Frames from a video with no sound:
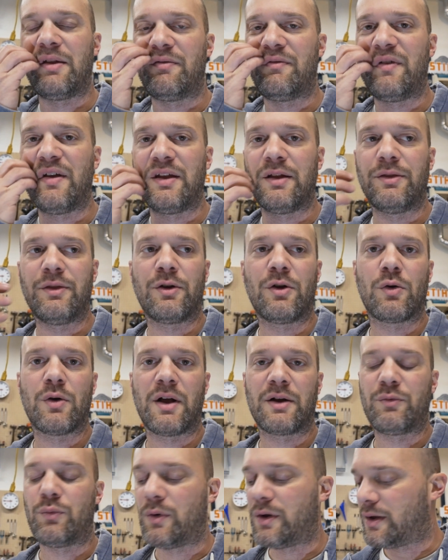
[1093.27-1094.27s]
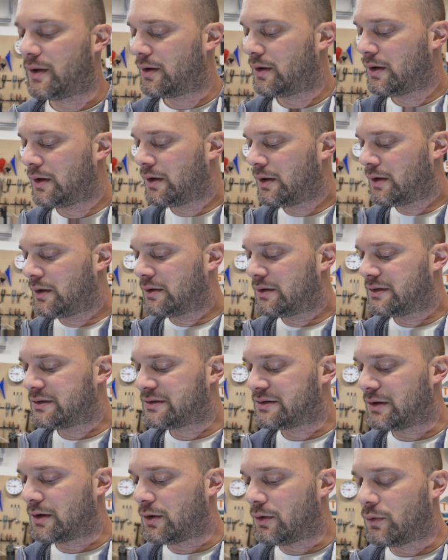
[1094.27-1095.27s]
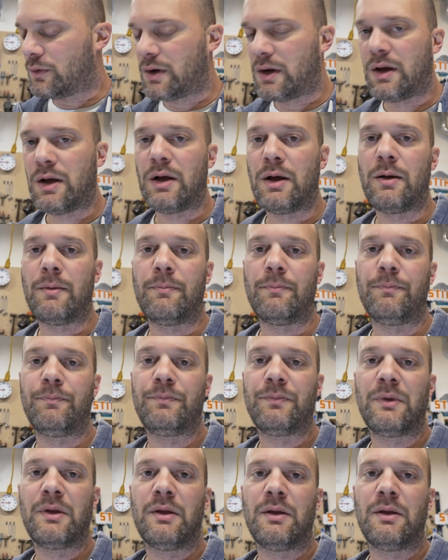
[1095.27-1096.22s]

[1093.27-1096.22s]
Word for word: and vented the correct way. So um,